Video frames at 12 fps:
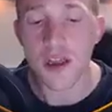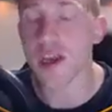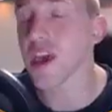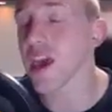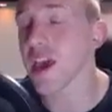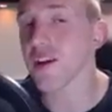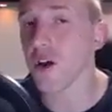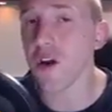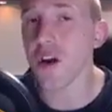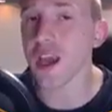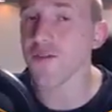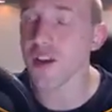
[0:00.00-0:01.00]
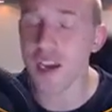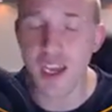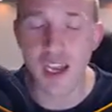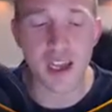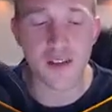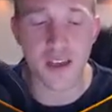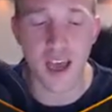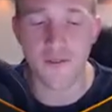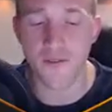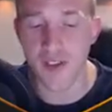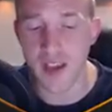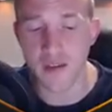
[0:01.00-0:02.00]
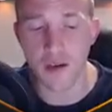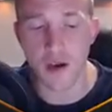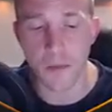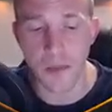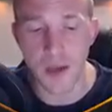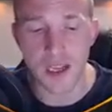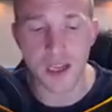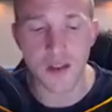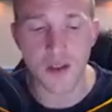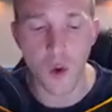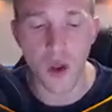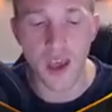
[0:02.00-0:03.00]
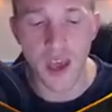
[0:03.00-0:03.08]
The King not even needing that fist ability, though.